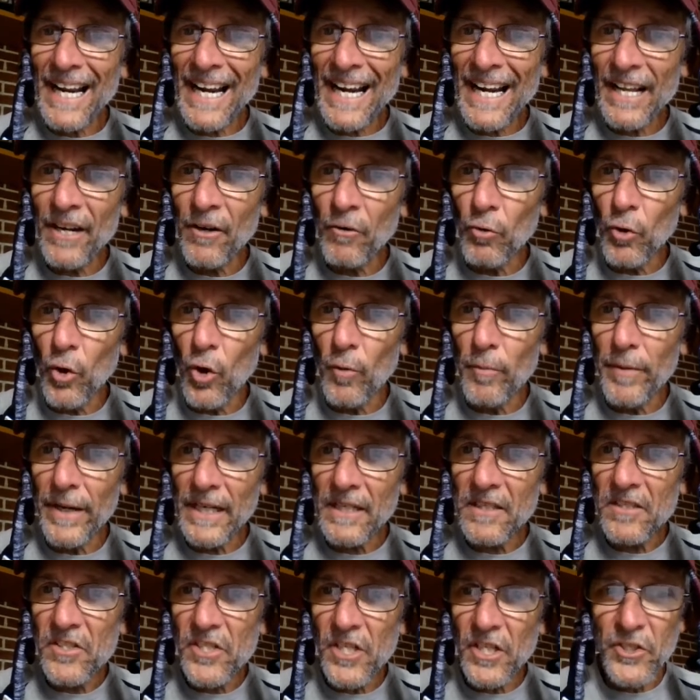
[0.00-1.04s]
anaerobic
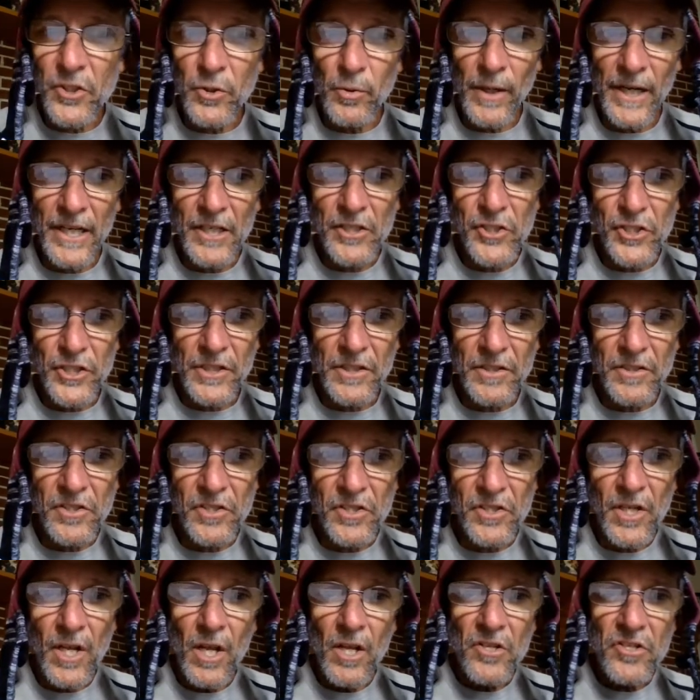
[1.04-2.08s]
situations,
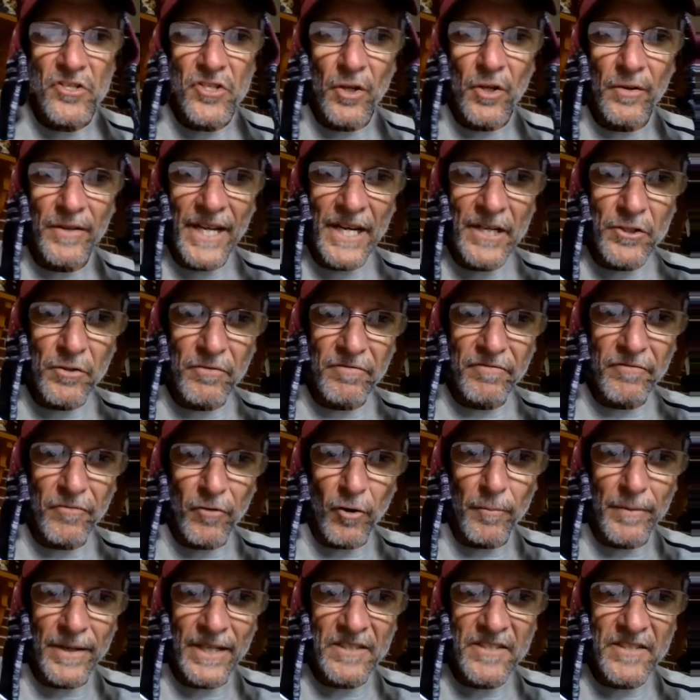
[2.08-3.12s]
so they do
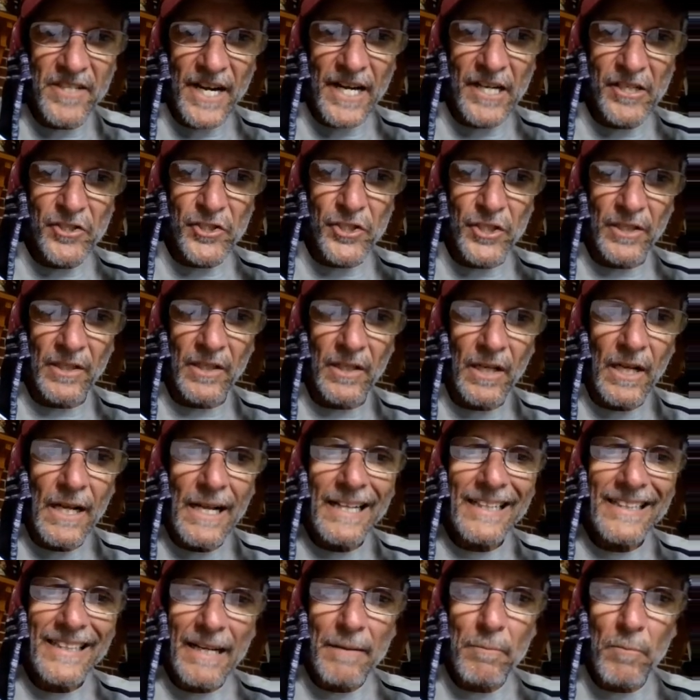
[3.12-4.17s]
fermentation,
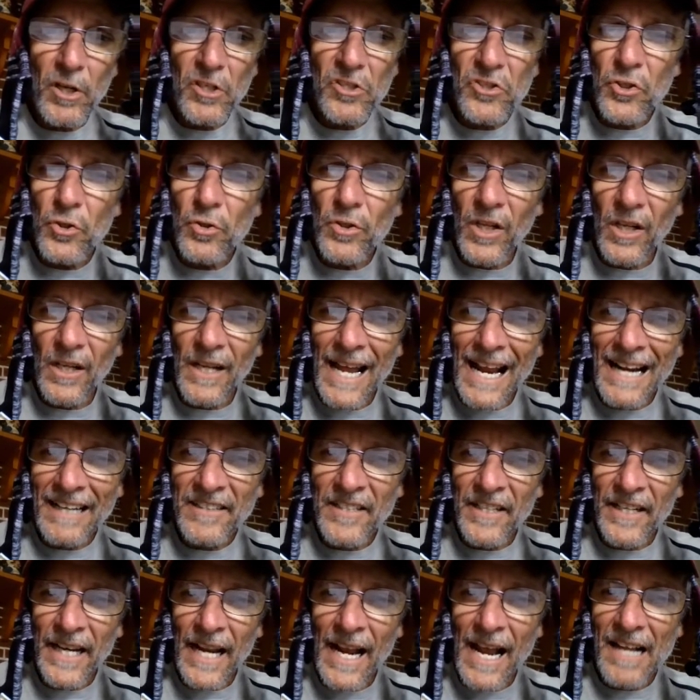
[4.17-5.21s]
they must do the
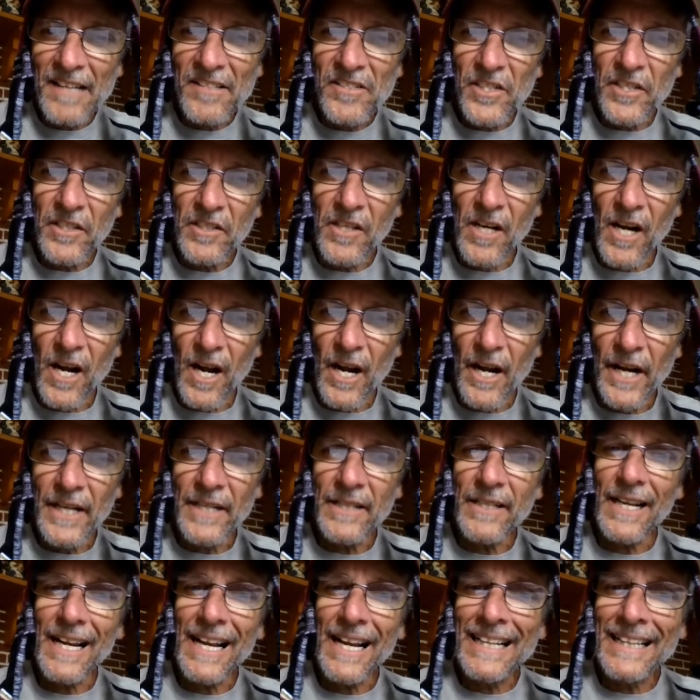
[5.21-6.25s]
lactic acid kind,
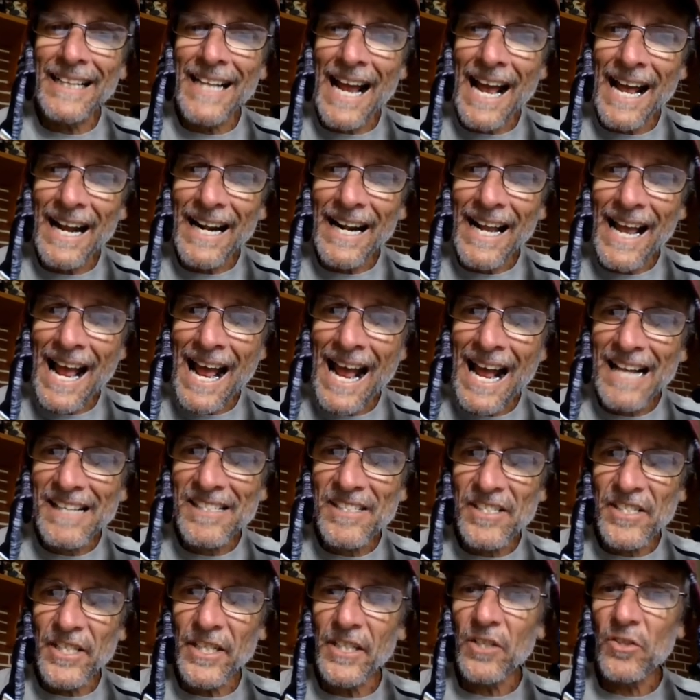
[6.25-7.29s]
and that
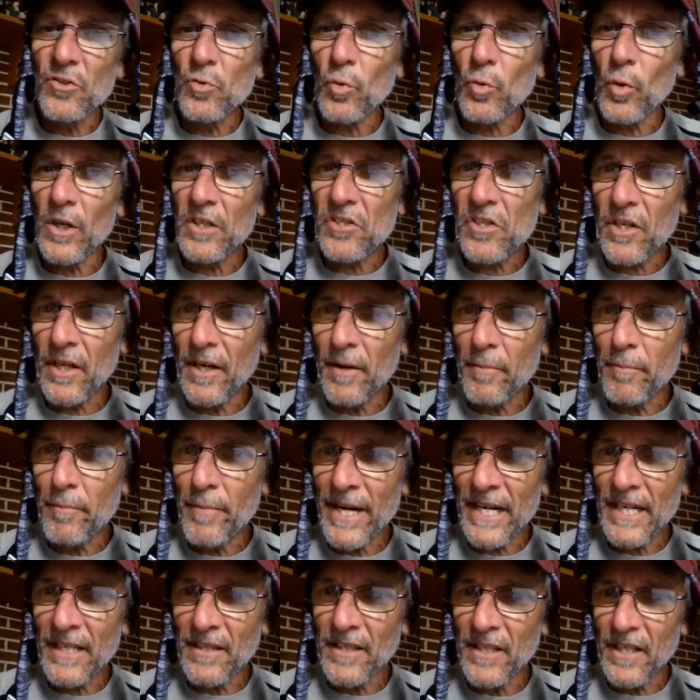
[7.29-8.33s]
acid is what's going to
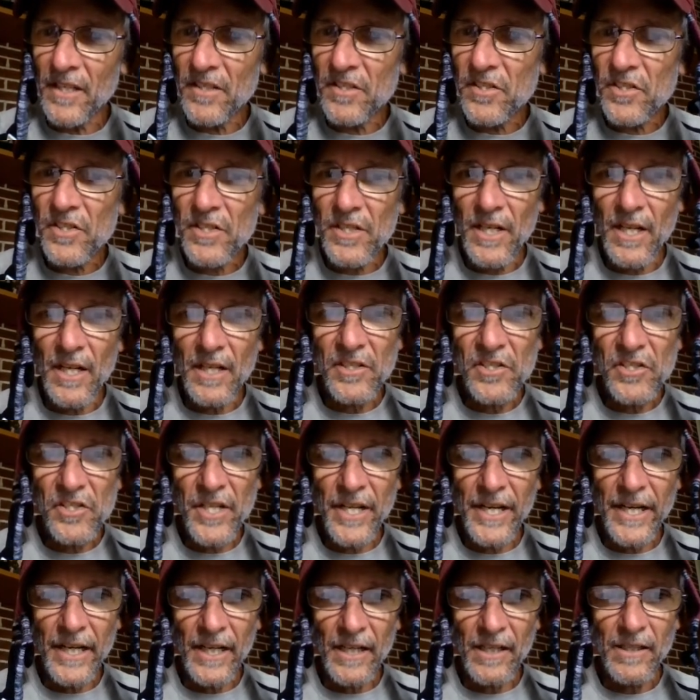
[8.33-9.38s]
make this
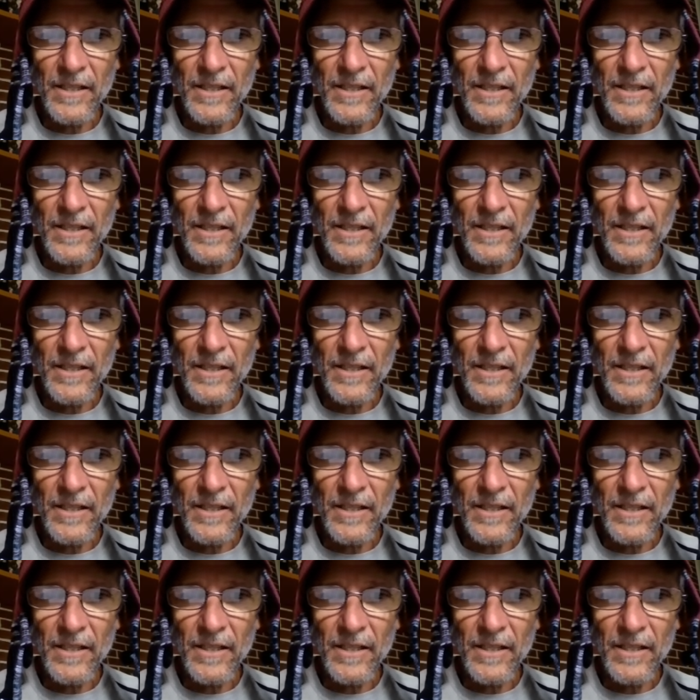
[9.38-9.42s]
acidic,